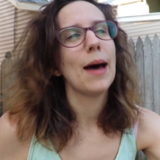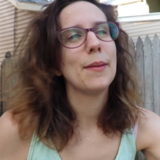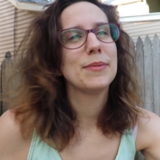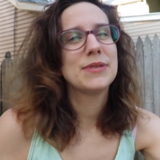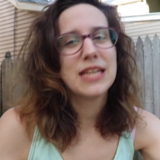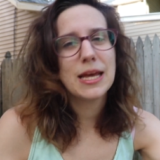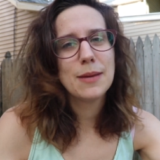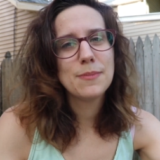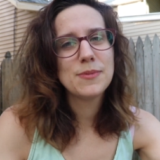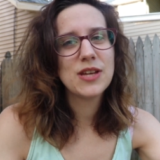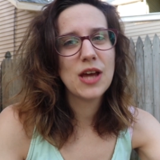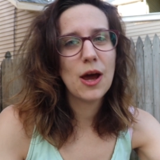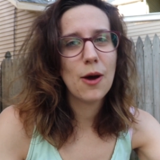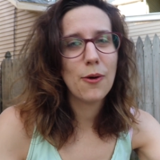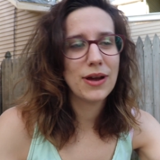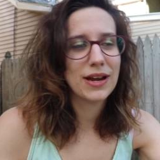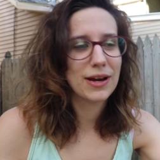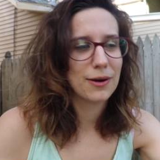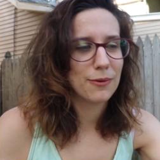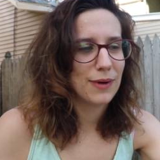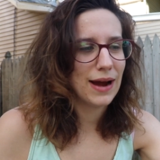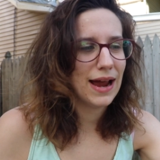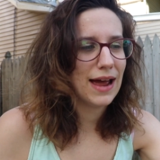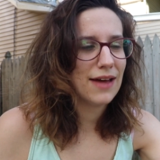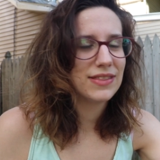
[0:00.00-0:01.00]
I'm
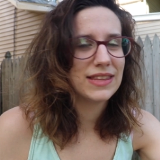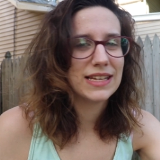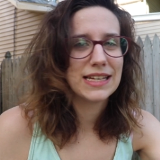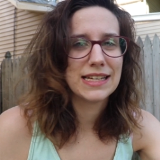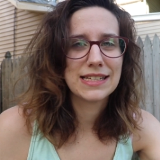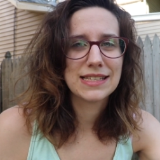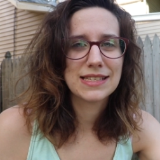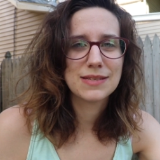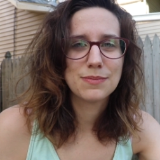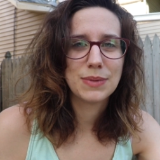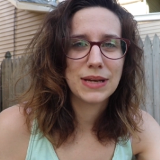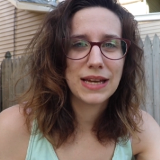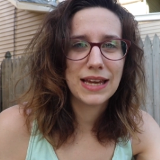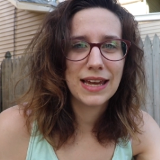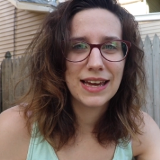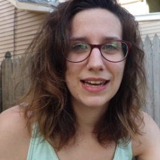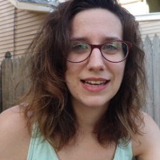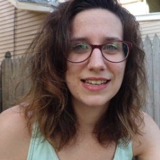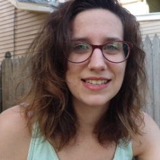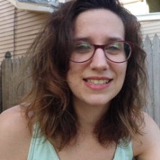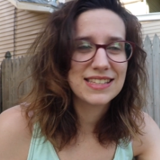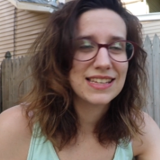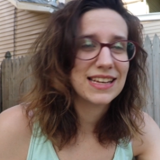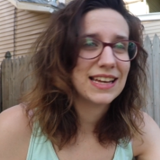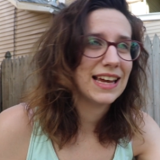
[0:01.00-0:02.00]
tiptoeing around this
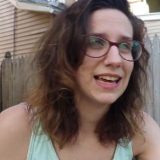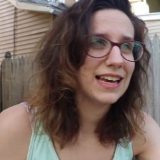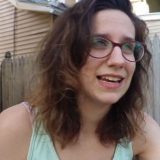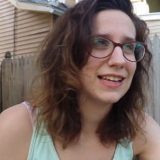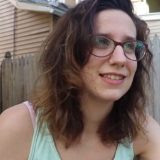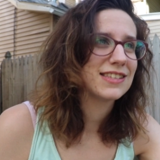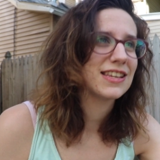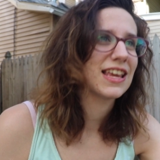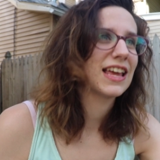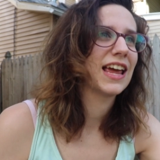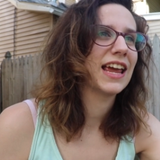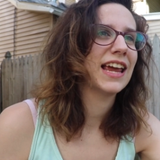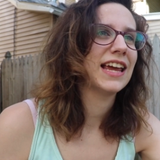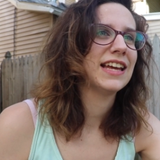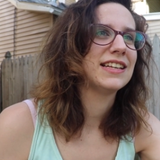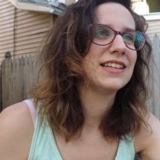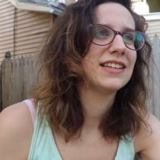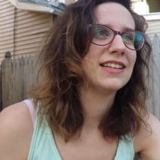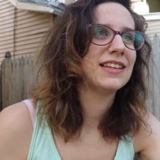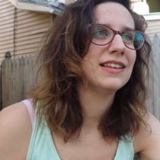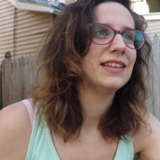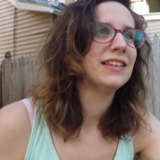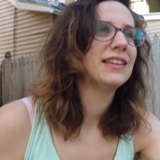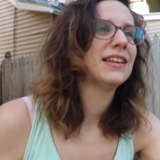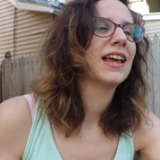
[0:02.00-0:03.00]
because it is a
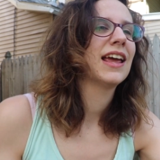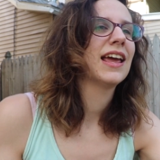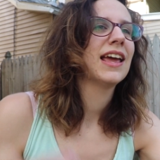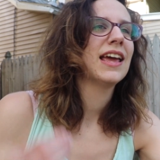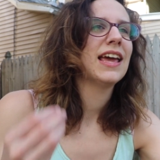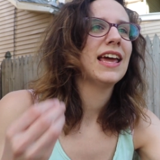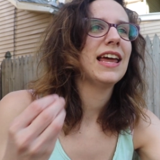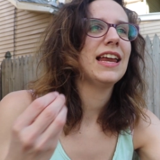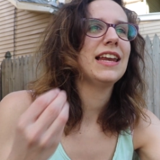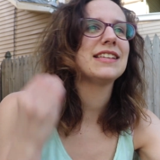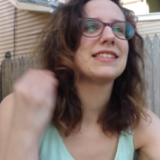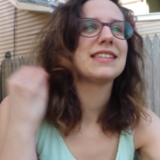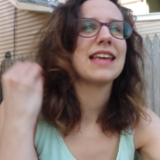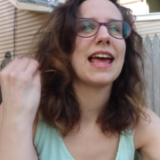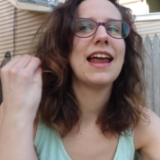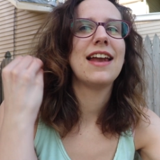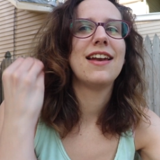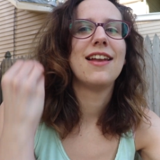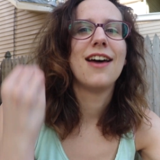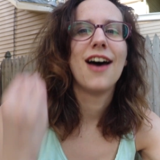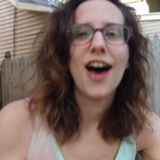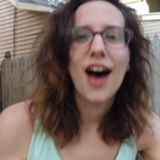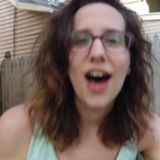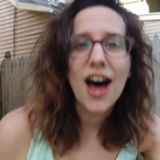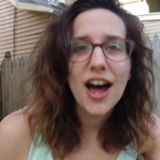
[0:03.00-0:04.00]
it is
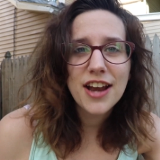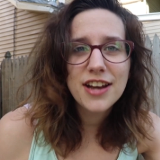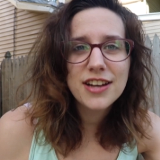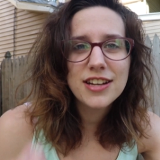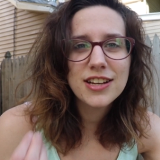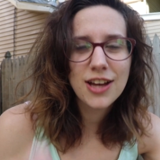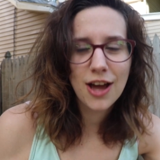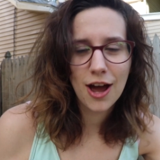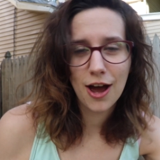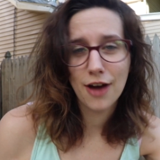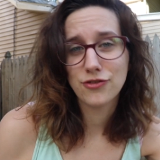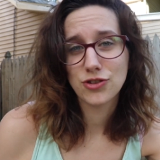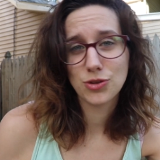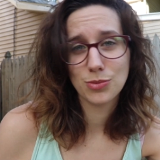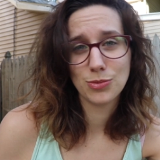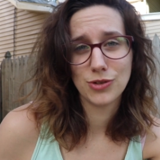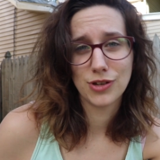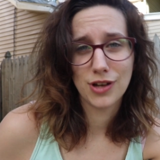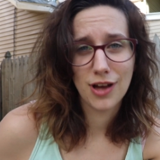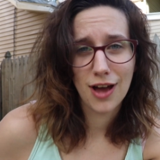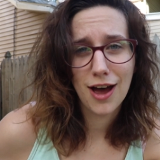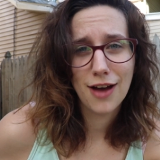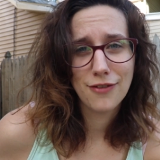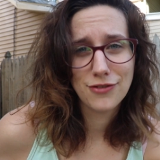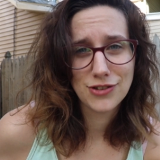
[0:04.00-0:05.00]
an uncomfortable
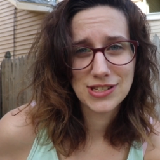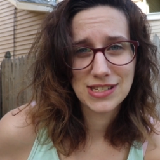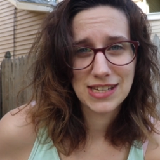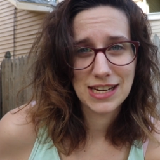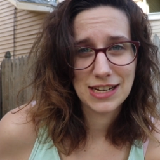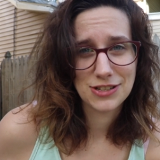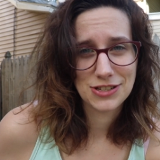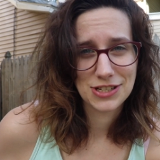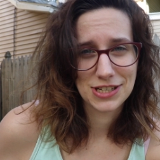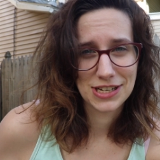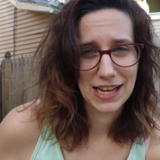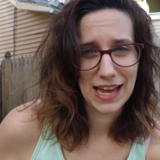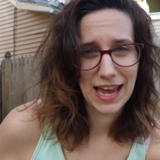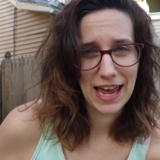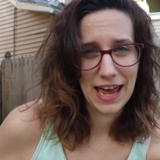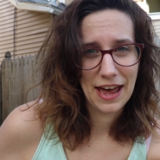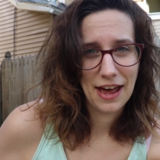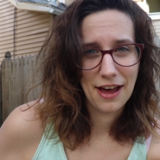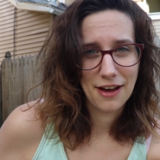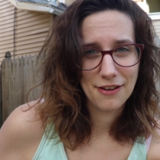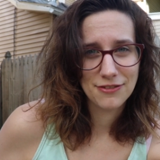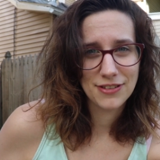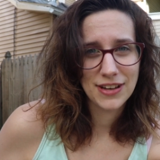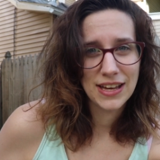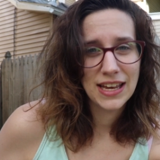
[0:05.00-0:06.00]
conversation to
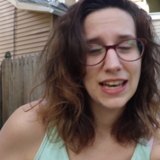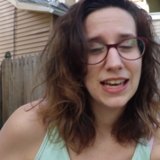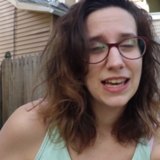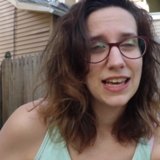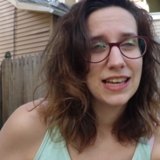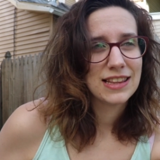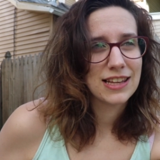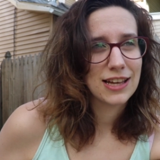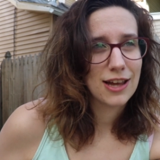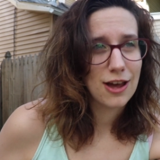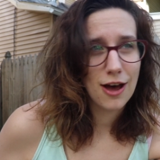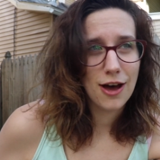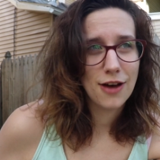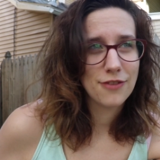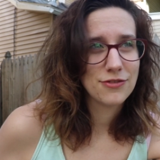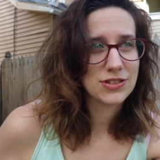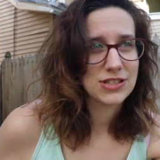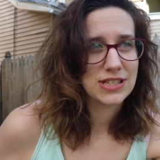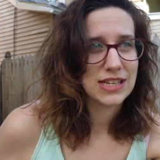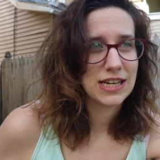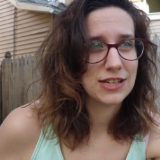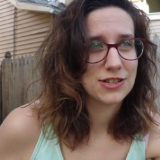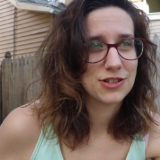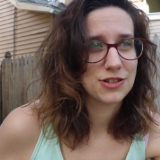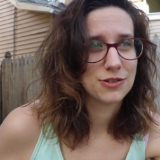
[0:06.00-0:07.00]
have, the
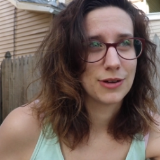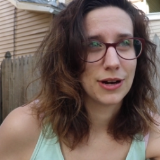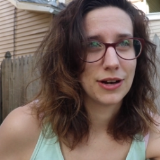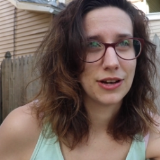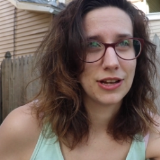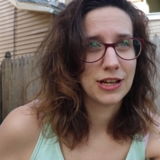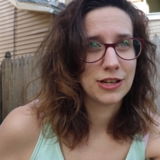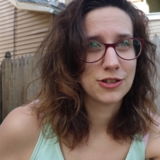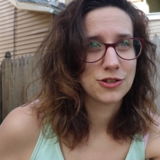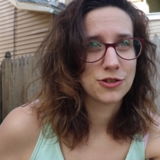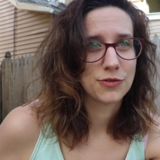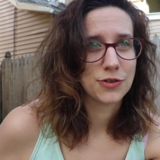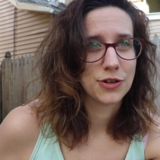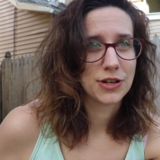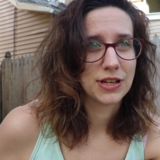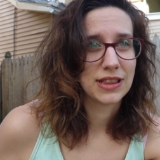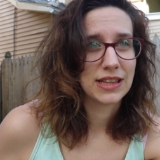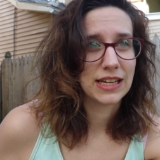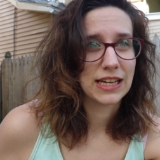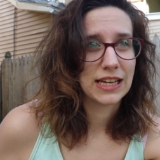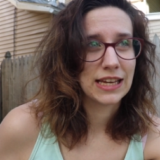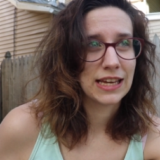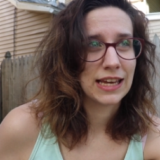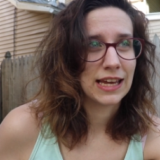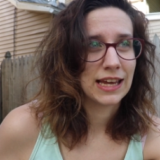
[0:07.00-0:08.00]
conversation around introverted
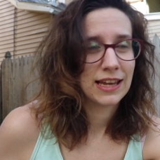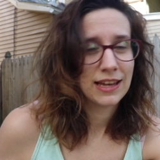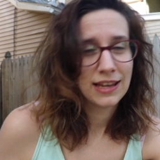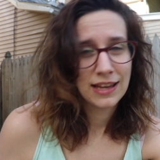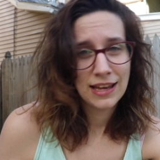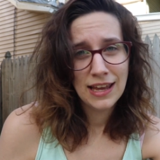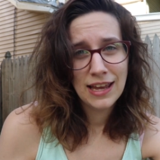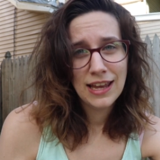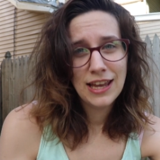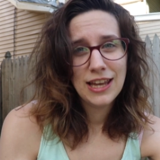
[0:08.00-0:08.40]
thinking.